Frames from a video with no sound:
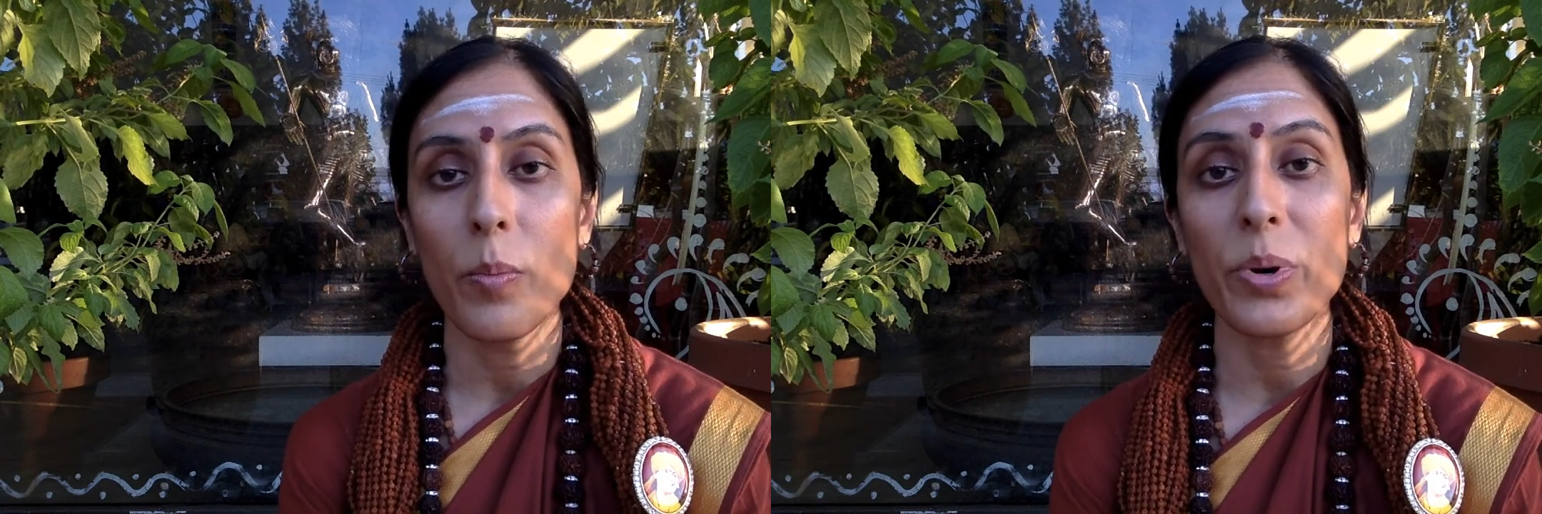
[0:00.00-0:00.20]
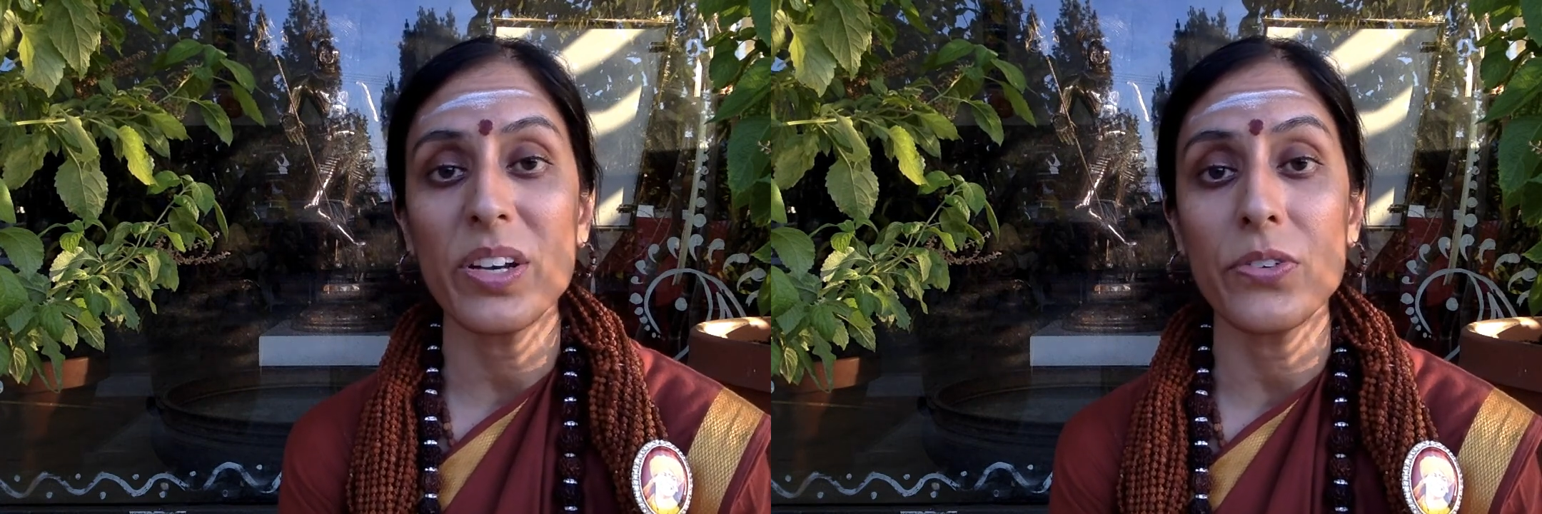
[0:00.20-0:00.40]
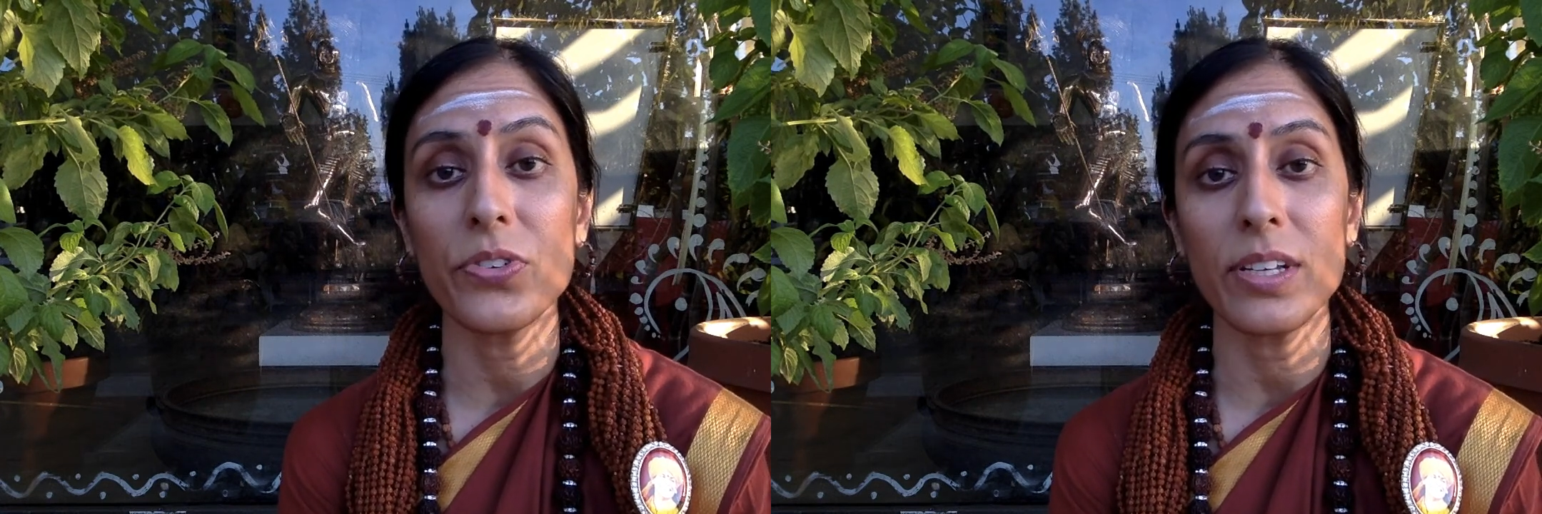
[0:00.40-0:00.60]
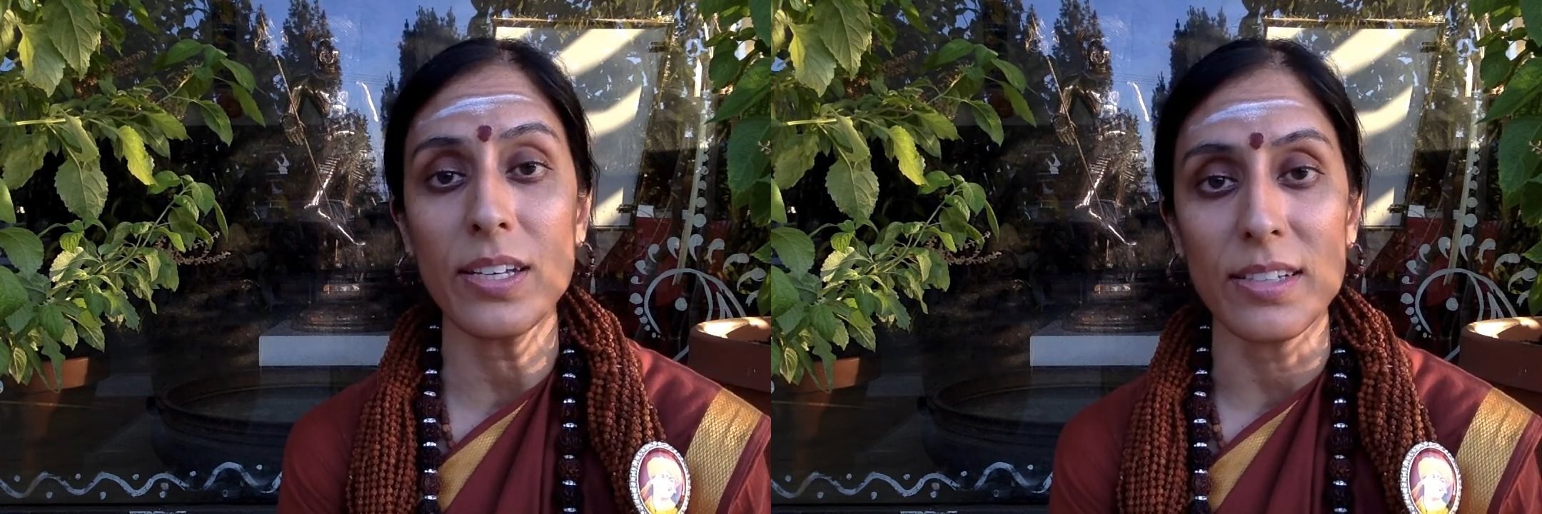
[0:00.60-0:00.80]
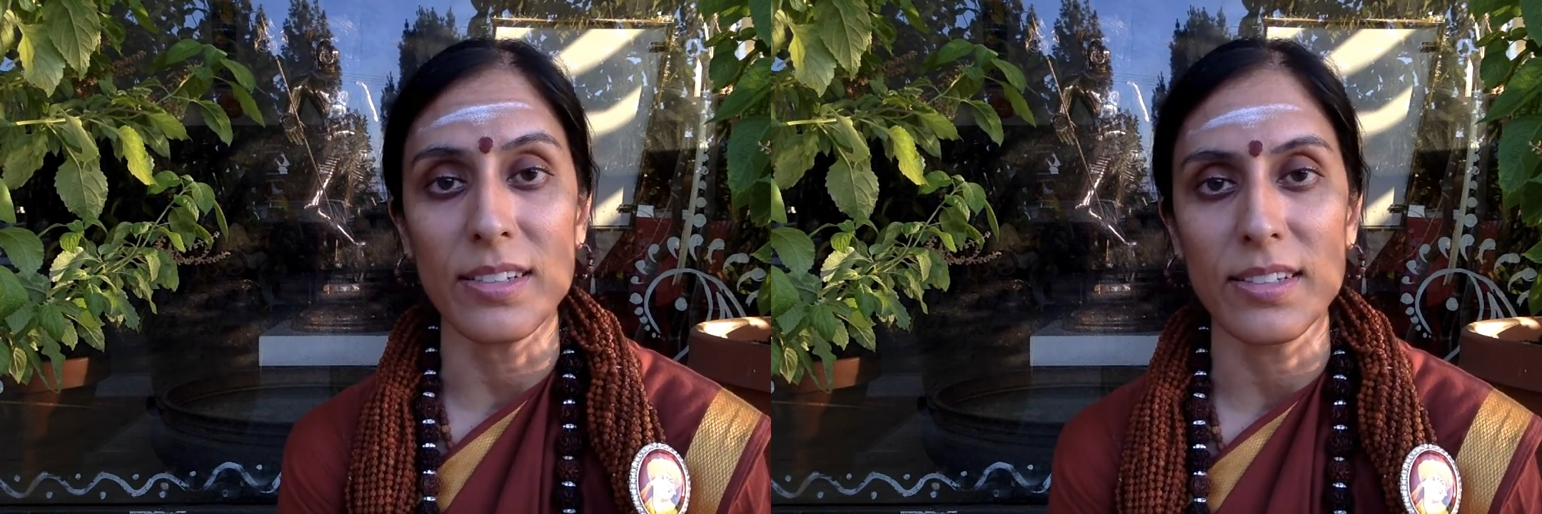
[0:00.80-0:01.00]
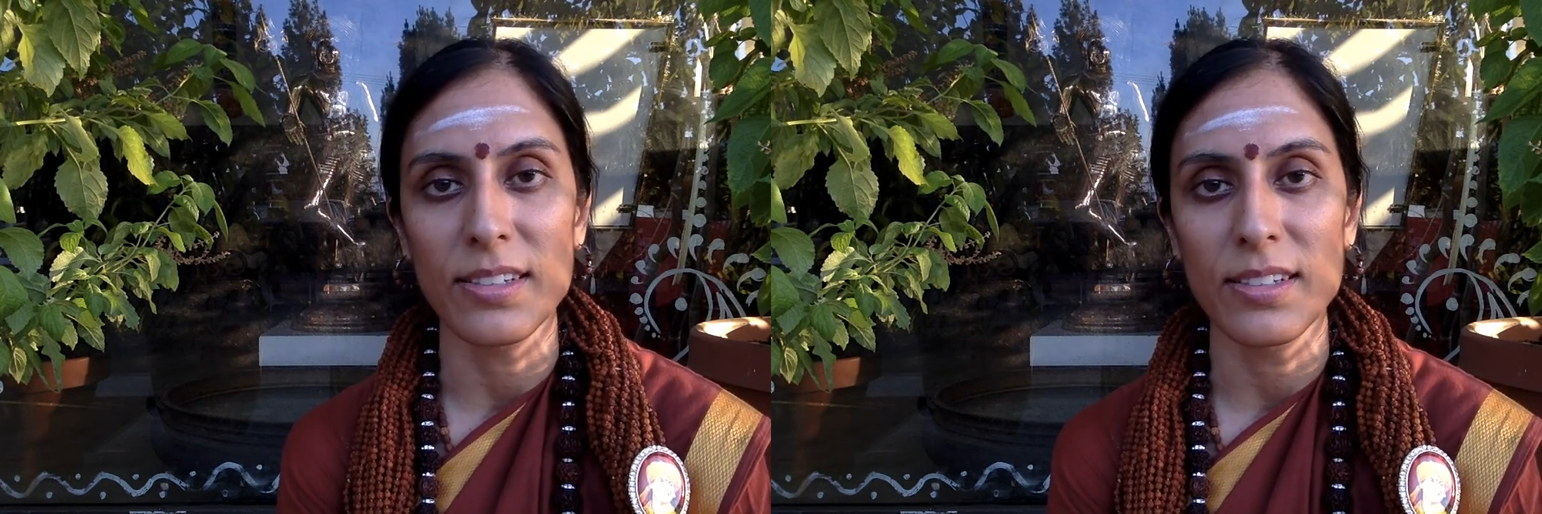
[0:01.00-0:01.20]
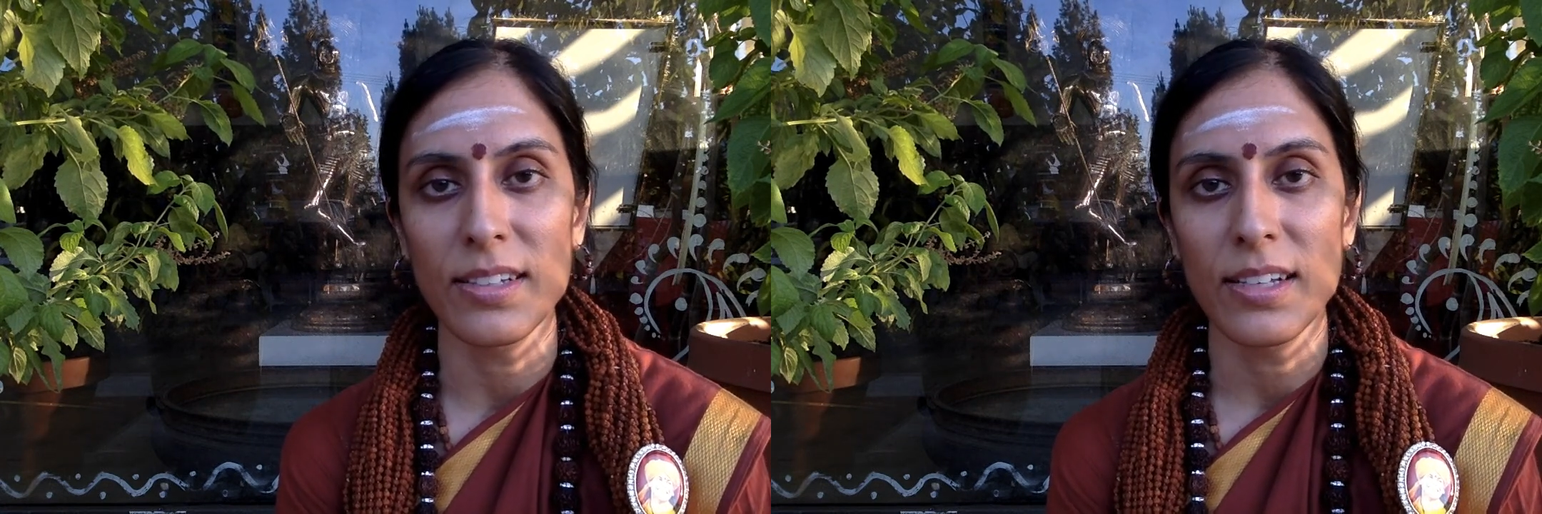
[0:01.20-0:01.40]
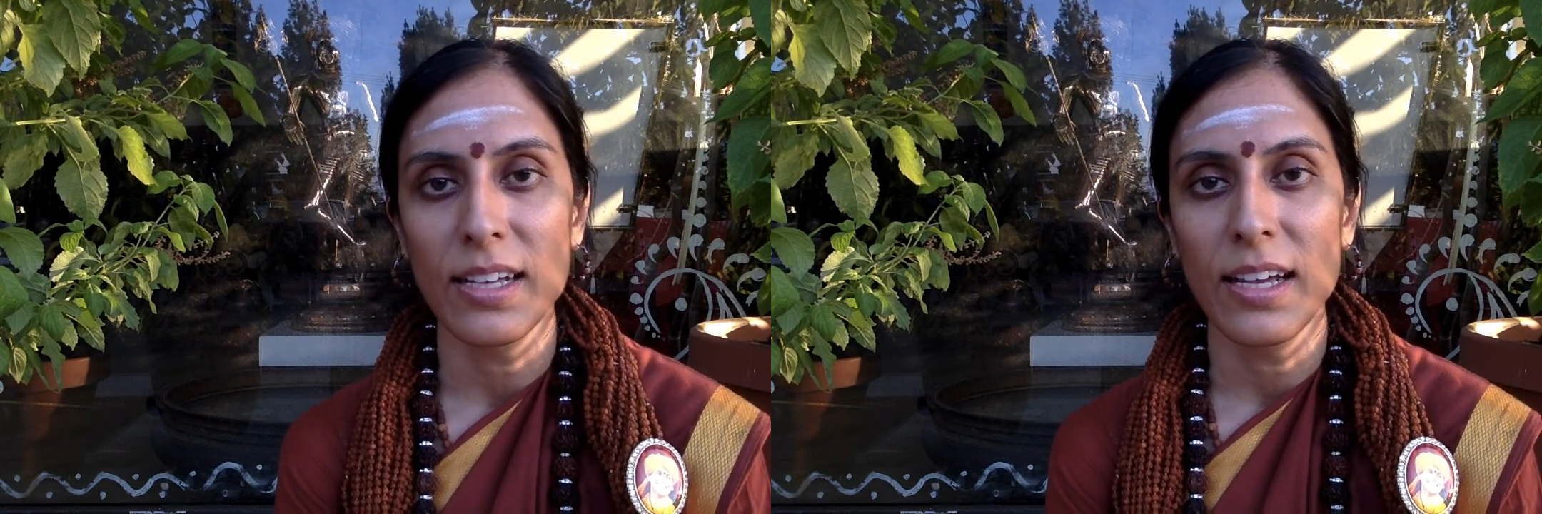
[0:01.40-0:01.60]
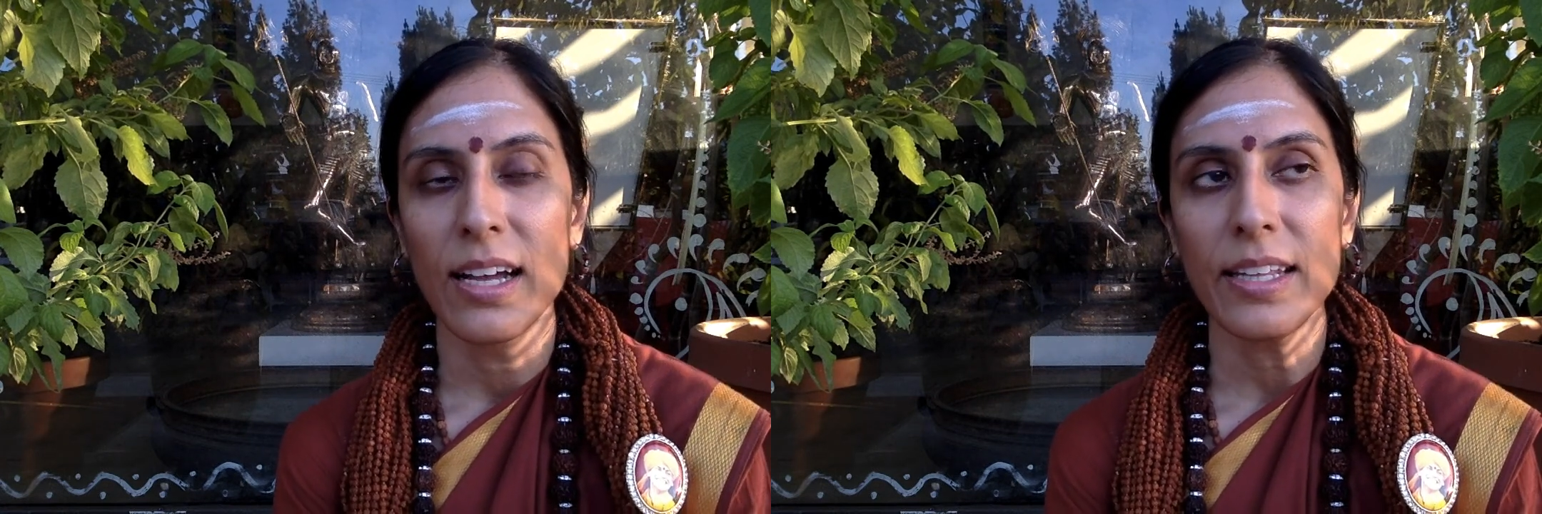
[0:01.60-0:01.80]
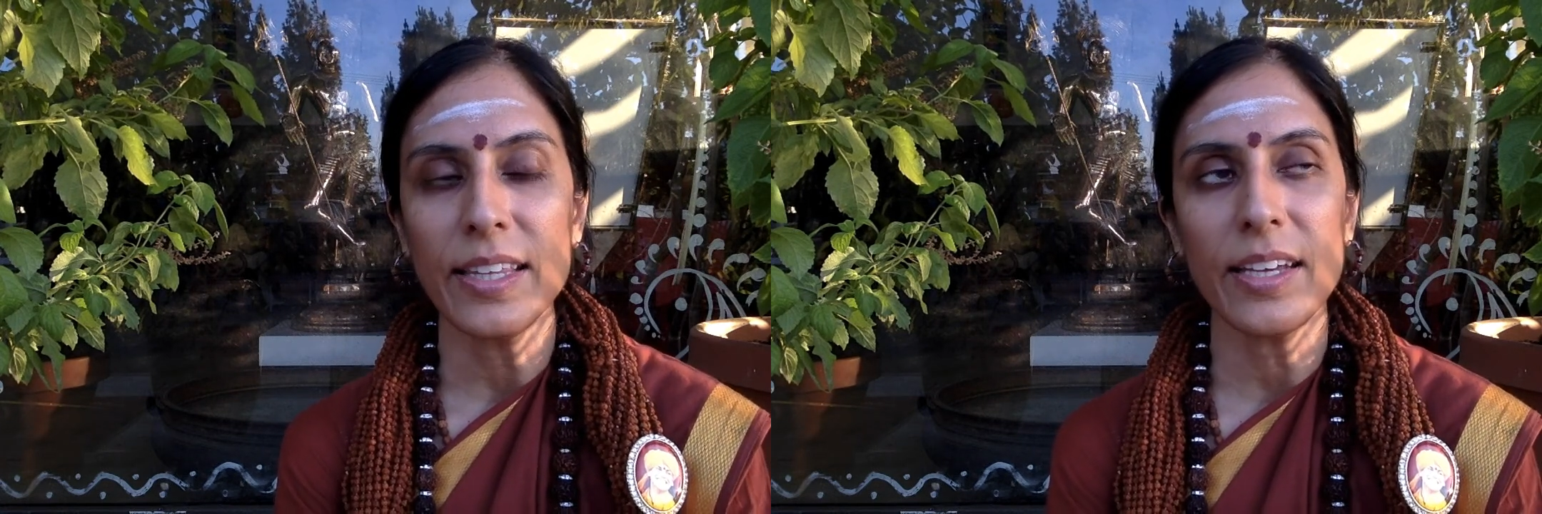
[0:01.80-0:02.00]
But if it is,
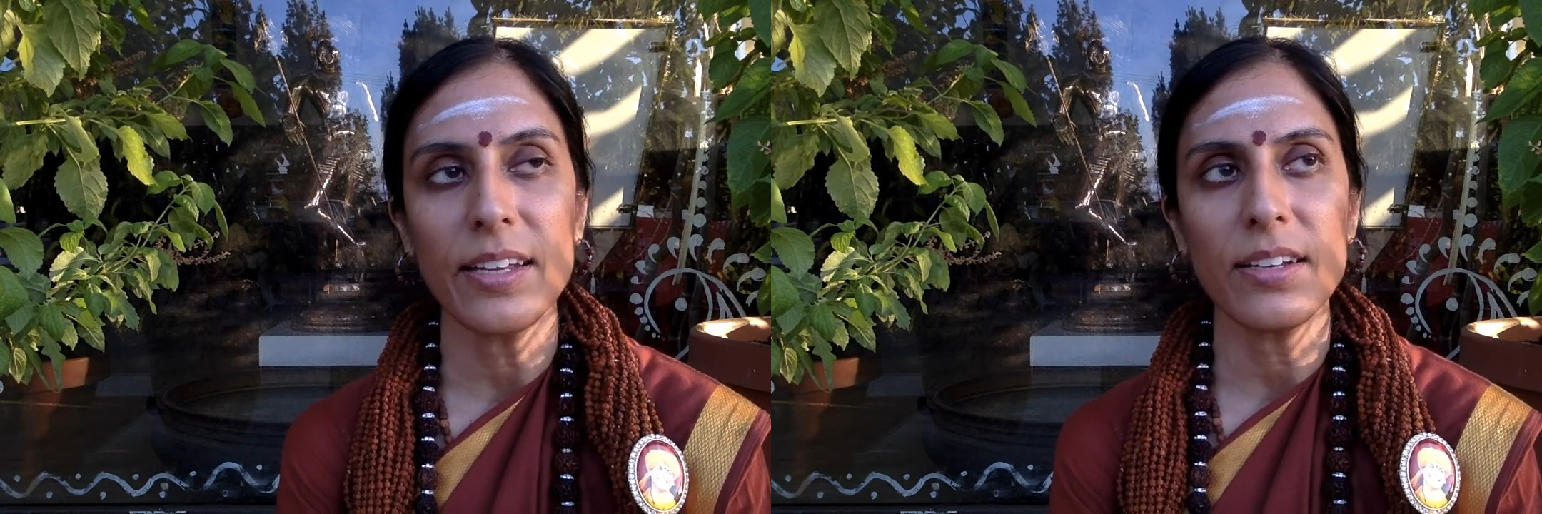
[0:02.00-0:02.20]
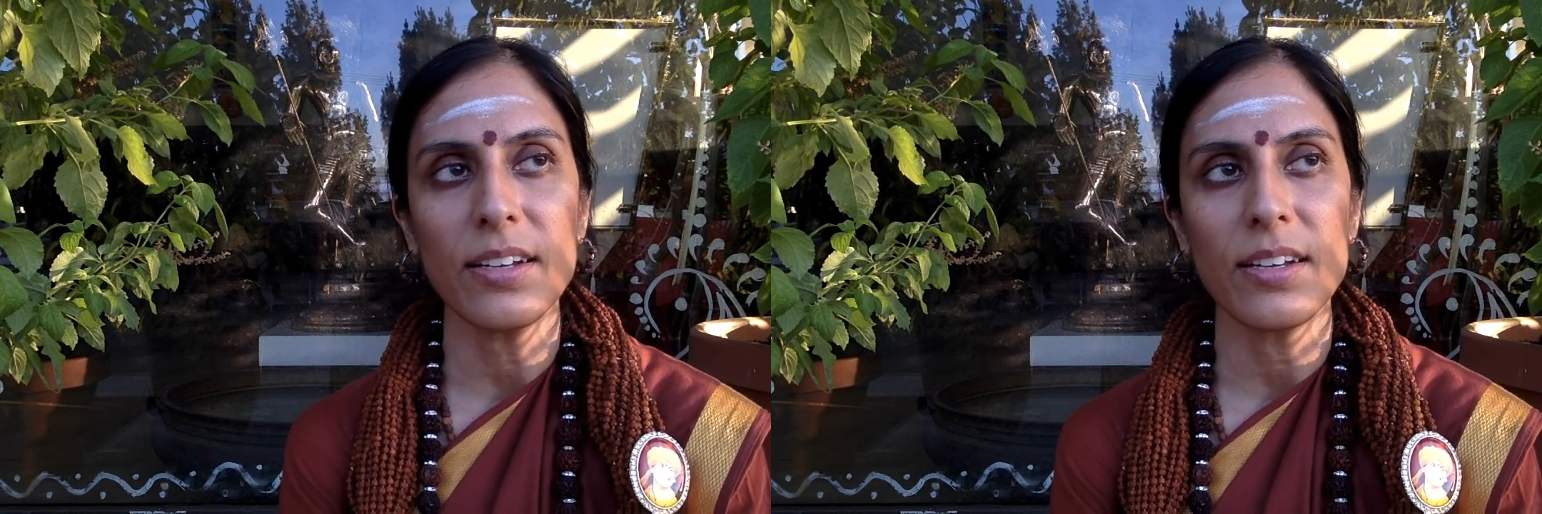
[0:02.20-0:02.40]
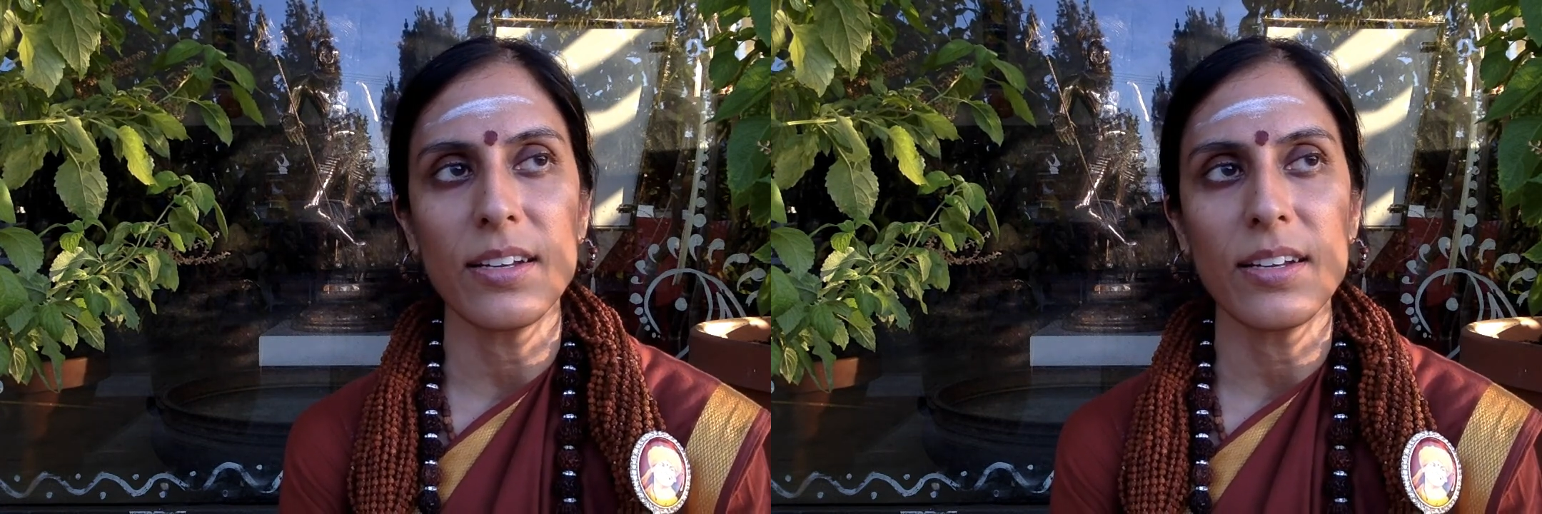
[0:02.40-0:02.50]
then